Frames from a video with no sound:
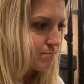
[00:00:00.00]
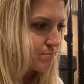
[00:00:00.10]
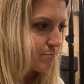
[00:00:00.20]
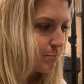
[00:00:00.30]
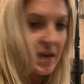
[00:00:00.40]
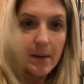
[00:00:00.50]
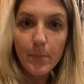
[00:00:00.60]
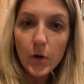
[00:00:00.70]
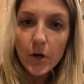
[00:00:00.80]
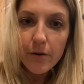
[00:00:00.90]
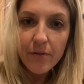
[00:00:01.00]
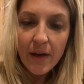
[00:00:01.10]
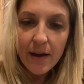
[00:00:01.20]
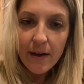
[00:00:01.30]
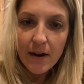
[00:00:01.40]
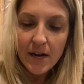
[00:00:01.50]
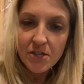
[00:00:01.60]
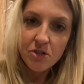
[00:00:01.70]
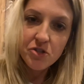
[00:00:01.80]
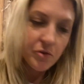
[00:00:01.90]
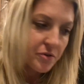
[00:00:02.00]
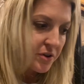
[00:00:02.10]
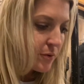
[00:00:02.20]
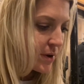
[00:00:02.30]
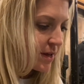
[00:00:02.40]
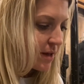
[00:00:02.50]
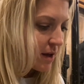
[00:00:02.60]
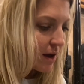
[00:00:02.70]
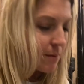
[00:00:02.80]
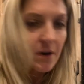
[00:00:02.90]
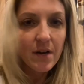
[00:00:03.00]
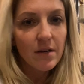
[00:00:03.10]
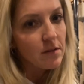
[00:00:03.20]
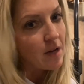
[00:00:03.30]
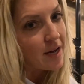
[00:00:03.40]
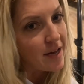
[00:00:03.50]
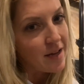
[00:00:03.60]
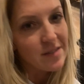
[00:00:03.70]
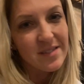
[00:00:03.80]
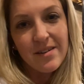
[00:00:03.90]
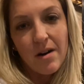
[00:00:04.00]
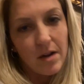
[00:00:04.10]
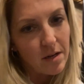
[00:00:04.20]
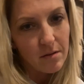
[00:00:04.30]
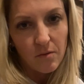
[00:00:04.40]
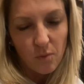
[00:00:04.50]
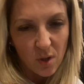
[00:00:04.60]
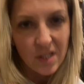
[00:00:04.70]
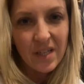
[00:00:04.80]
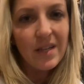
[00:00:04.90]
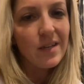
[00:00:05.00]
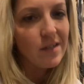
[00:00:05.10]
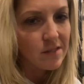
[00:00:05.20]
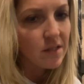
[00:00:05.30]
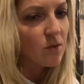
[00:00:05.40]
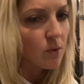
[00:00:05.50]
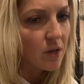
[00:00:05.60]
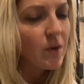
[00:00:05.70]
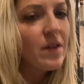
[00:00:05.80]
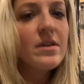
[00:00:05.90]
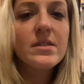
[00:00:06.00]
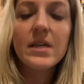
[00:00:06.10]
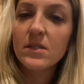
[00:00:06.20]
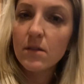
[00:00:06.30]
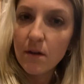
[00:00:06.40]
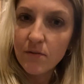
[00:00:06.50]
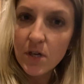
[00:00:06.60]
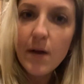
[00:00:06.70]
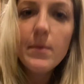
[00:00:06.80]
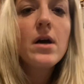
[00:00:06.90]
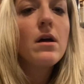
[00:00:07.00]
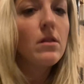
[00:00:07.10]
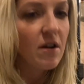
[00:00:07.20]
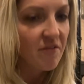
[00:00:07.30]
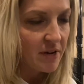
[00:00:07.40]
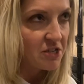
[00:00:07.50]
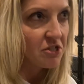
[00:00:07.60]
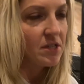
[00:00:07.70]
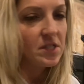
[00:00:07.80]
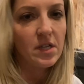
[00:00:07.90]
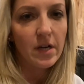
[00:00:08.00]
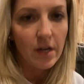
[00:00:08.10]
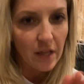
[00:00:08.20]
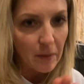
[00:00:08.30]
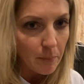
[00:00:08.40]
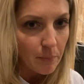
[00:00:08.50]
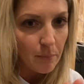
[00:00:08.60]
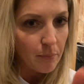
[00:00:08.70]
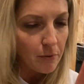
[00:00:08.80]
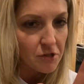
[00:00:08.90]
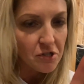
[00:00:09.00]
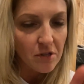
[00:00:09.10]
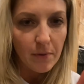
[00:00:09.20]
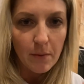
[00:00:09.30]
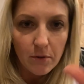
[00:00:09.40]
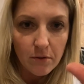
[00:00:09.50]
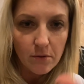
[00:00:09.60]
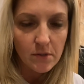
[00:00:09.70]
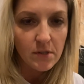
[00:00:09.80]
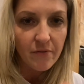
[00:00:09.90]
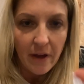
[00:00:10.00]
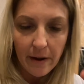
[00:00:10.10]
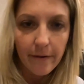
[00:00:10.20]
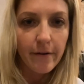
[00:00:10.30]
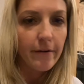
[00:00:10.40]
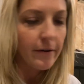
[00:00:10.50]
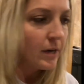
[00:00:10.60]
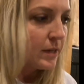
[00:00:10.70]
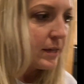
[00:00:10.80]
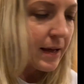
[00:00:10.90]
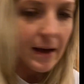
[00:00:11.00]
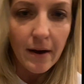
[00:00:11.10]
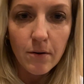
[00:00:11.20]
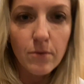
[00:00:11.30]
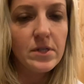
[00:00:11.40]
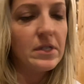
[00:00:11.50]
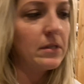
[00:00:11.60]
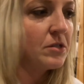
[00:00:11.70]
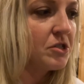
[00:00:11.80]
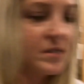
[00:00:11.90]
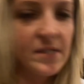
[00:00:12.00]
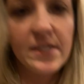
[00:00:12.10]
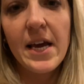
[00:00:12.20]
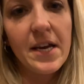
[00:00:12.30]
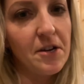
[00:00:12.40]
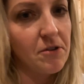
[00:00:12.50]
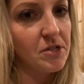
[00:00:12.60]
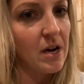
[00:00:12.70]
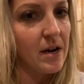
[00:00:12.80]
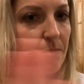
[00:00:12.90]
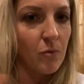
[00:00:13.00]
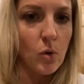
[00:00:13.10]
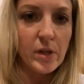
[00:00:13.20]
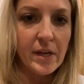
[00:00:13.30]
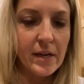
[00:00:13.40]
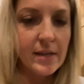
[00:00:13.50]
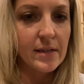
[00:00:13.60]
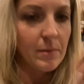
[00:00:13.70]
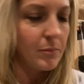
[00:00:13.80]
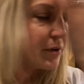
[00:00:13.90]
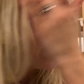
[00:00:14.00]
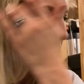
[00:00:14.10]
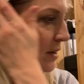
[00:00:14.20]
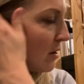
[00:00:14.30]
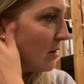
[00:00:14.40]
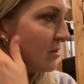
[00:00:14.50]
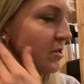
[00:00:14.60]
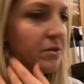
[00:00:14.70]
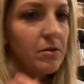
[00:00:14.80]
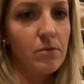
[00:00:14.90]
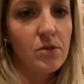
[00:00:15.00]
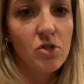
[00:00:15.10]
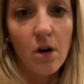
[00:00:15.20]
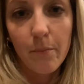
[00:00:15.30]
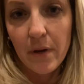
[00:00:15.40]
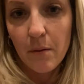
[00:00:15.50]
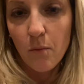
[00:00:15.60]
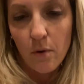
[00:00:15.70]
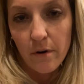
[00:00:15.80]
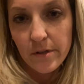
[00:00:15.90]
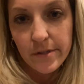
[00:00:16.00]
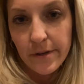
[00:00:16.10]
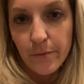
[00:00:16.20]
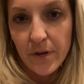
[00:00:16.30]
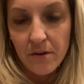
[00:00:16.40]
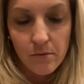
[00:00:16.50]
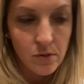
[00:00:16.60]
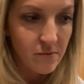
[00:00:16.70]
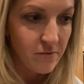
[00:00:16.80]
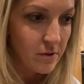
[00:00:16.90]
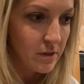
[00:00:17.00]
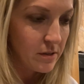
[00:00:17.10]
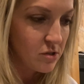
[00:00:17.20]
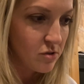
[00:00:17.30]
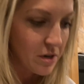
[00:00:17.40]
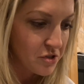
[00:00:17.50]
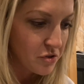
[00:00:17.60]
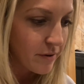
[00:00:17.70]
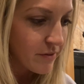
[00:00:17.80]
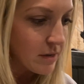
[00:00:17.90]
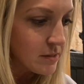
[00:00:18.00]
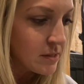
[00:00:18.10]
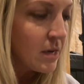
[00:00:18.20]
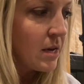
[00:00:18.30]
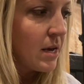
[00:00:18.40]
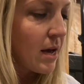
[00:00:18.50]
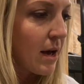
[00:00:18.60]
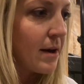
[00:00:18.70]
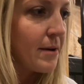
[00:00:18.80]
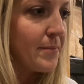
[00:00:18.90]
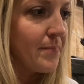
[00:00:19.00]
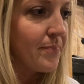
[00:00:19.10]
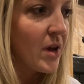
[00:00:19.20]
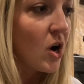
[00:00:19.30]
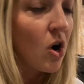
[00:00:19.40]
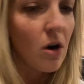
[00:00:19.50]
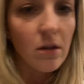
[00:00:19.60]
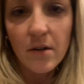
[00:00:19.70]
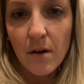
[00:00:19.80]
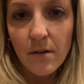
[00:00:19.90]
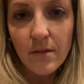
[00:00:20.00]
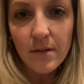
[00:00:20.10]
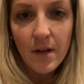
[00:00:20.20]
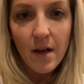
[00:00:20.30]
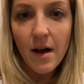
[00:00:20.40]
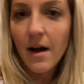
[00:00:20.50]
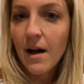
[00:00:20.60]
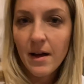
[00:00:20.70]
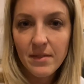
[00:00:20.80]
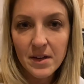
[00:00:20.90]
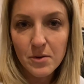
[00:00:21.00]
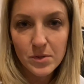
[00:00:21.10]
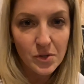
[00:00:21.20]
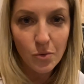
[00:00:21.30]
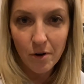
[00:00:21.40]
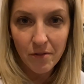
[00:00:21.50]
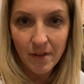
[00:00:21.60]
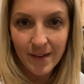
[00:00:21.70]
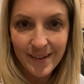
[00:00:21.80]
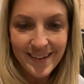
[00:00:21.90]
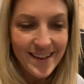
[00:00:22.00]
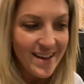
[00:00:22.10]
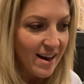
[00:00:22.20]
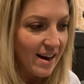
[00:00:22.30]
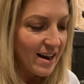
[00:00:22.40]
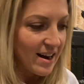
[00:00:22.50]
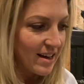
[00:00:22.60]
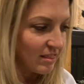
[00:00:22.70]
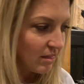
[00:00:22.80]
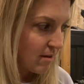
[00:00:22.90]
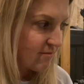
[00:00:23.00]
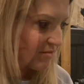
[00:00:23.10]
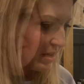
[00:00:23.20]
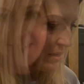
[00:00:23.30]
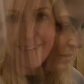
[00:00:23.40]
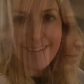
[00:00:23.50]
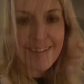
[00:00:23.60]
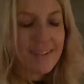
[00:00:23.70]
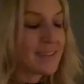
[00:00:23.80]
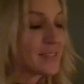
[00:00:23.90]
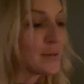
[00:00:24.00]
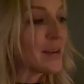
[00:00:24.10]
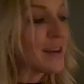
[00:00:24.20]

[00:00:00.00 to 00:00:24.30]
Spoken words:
paper that I just showed you. I'm not gonna lie, it's not really easy to work with. It takes a lot of time, a lot of patience. You gotta like push the bubbles of air out and just take your time rolling it and putting it onto those chopping boards that we used for the structure of this. All in all, I think it was so worth it. I love this. So I gotta